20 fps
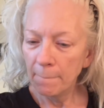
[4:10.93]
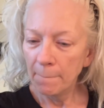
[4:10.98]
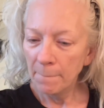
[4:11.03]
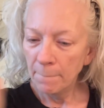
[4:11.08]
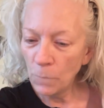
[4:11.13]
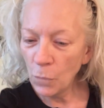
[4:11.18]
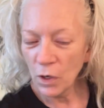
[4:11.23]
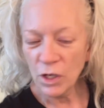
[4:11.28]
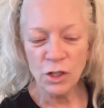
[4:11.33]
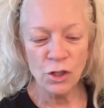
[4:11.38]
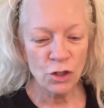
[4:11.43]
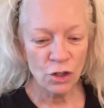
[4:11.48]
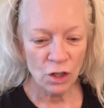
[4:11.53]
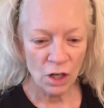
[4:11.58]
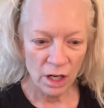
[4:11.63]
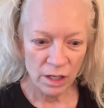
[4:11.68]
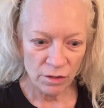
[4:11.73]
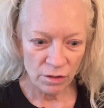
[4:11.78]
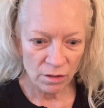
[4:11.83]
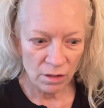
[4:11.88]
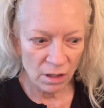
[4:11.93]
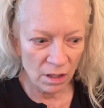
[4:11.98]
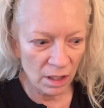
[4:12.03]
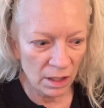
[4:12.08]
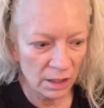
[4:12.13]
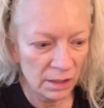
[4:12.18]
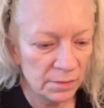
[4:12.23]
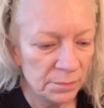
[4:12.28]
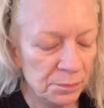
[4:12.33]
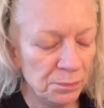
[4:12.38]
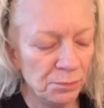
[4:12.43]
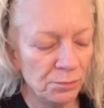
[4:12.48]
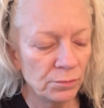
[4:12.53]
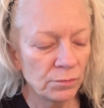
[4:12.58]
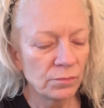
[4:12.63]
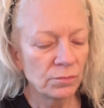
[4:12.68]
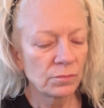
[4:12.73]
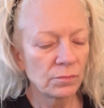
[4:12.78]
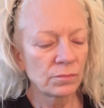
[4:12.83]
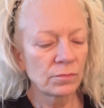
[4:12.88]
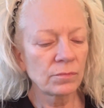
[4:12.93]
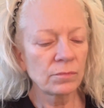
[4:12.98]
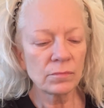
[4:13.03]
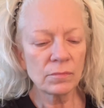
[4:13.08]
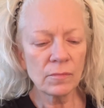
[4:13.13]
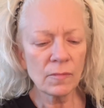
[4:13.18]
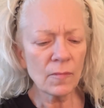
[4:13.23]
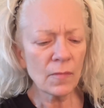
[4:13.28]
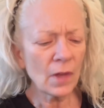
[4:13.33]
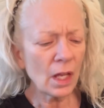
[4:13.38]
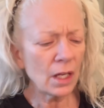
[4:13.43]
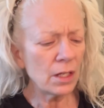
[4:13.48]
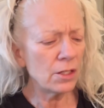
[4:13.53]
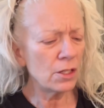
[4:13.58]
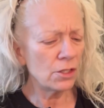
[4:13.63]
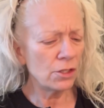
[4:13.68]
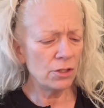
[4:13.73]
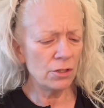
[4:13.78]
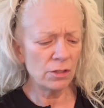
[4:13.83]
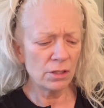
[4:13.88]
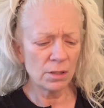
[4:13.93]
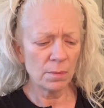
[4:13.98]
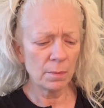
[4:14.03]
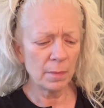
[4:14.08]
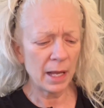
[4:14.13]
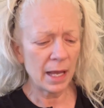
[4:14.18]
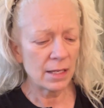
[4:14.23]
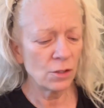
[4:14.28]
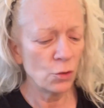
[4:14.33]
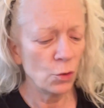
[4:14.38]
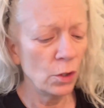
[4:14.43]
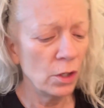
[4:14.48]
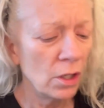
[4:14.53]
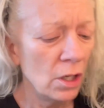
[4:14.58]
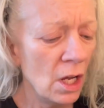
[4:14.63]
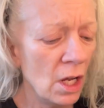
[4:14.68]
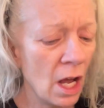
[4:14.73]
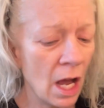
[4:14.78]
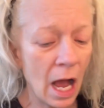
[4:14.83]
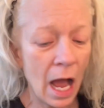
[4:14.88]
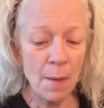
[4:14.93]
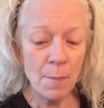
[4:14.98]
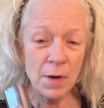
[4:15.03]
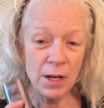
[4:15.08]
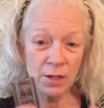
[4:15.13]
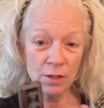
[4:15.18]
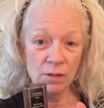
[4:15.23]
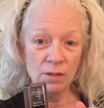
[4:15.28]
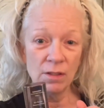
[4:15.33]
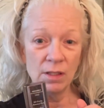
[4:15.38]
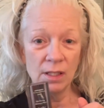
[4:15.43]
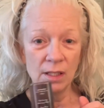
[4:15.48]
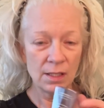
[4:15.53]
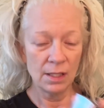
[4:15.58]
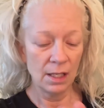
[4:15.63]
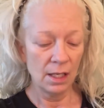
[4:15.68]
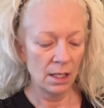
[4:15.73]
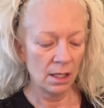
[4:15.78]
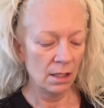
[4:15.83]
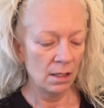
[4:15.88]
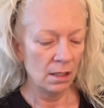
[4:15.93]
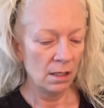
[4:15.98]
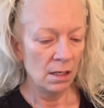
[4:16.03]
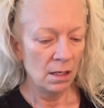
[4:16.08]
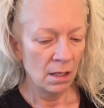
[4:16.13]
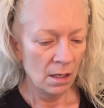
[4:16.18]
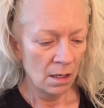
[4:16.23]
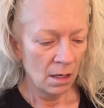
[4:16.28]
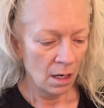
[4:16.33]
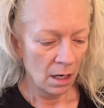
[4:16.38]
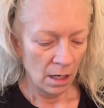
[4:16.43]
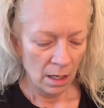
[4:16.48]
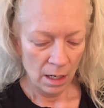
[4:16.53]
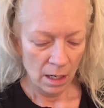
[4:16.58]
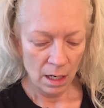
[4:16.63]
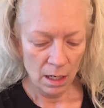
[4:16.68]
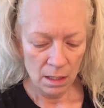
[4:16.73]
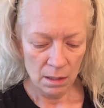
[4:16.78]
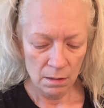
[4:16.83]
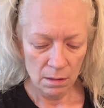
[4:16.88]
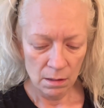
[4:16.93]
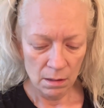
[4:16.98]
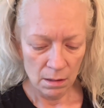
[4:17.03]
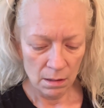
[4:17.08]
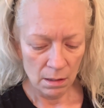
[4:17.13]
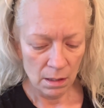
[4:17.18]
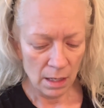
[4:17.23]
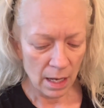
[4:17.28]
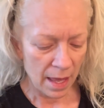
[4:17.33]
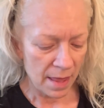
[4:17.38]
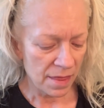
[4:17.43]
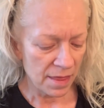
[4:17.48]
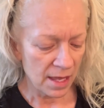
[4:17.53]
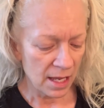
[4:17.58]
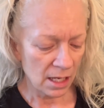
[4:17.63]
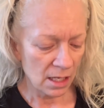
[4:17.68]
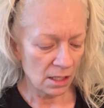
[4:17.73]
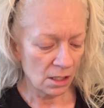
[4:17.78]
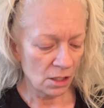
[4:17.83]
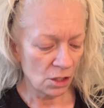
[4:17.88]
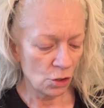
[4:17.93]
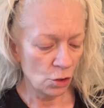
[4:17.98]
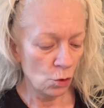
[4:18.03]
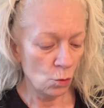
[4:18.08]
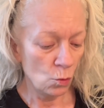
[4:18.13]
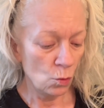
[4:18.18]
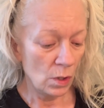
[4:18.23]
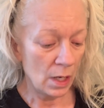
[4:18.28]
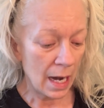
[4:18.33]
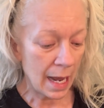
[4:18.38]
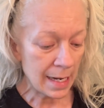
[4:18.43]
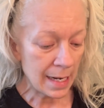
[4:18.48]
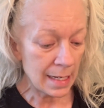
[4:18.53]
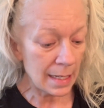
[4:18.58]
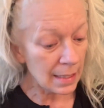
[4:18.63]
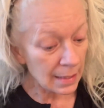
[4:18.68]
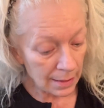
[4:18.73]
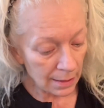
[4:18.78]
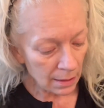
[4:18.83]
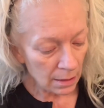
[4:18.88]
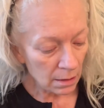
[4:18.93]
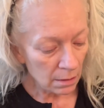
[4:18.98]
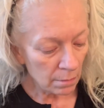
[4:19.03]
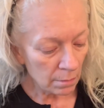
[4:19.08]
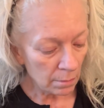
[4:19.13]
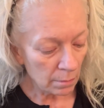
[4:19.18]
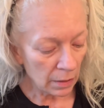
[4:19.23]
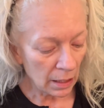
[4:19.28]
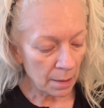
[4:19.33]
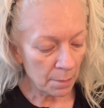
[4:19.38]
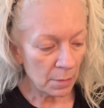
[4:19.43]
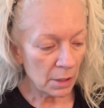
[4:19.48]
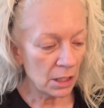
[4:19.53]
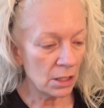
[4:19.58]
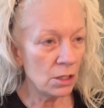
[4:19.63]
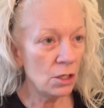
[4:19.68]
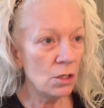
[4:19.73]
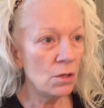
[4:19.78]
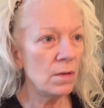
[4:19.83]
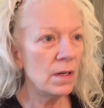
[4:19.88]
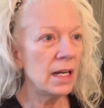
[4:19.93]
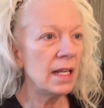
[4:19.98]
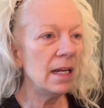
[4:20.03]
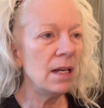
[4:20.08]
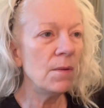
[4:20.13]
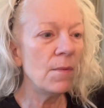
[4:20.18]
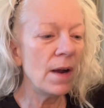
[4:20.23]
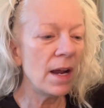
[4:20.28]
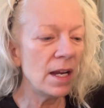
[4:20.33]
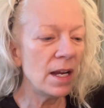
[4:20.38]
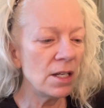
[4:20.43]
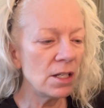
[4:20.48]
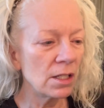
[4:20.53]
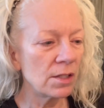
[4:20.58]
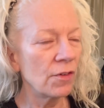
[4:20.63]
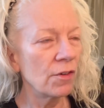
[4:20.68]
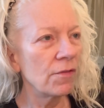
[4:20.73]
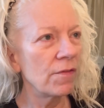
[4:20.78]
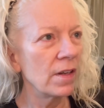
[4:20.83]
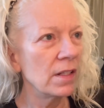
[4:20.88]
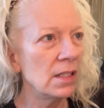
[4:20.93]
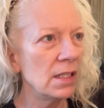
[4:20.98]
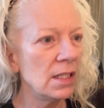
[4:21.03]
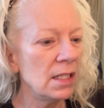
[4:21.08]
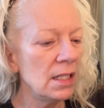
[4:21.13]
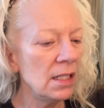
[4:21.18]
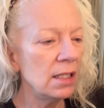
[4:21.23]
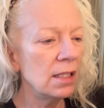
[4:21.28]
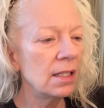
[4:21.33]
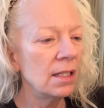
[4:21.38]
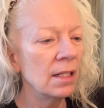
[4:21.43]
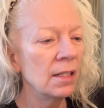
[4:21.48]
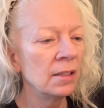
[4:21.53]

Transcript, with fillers: moisturizer on. Just use some castor oil. I'm going to use this again. Uh, I think it's too late, but I'm going to do it anyway, just for funsies.